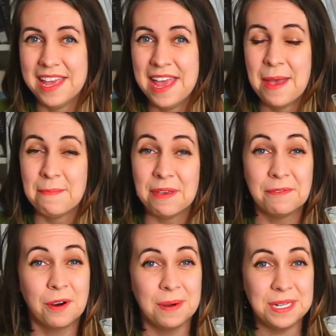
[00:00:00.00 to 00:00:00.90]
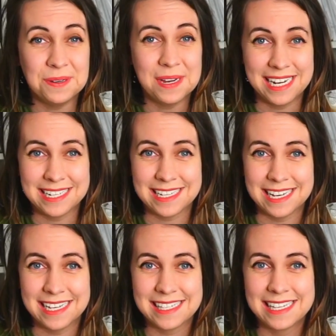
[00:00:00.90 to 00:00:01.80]
Before we do get into
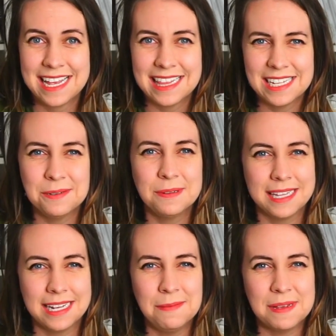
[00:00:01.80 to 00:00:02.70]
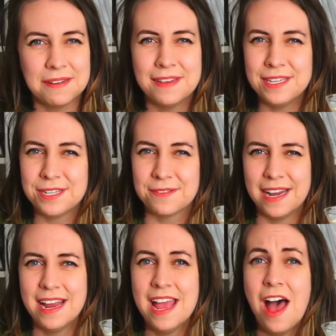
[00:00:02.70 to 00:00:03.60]
this, let's do a little bit of history
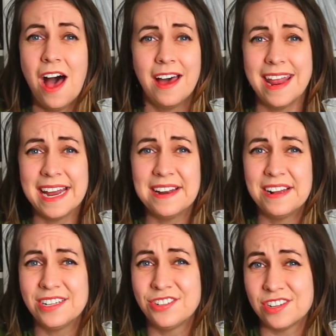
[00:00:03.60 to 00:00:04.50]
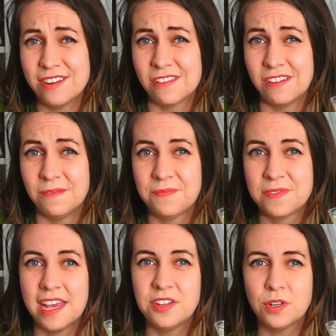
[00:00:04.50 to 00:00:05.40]
on eggnog in general,
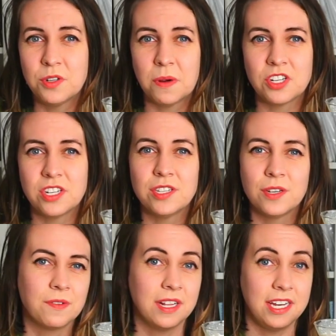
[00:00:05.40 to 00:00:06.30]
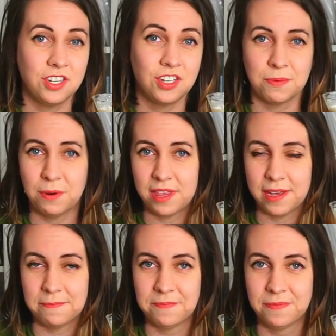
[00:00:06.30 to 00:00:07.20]
and George Washington's own relationship with it.
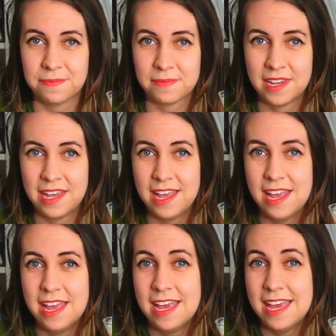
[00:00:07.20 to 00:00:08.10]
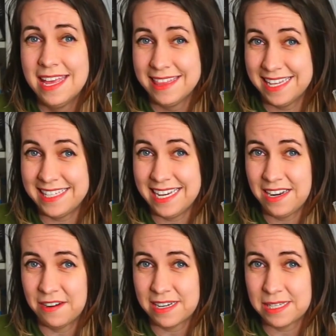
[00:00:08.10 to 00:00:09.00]
This eggnog
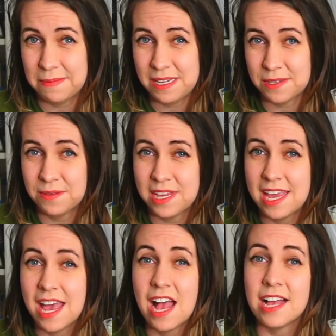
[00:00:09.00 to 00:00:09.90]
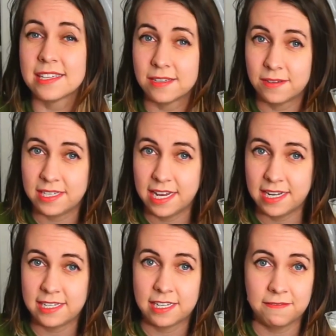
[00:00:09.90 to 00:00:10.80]
recipe is only associated
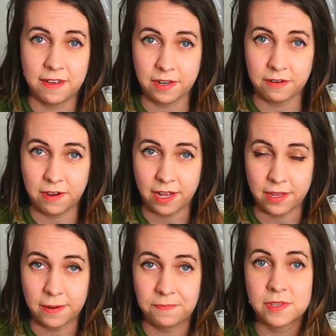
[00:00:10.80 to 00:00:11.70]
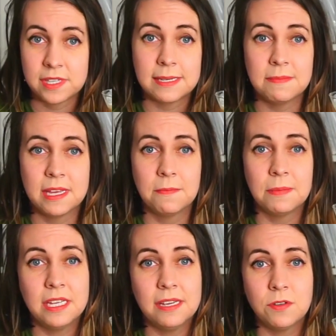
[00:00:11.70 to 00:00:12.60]
to the founding father, something
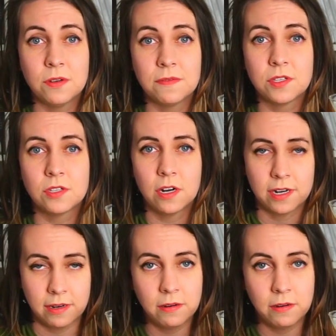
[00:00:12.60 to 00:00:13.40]
believed to have started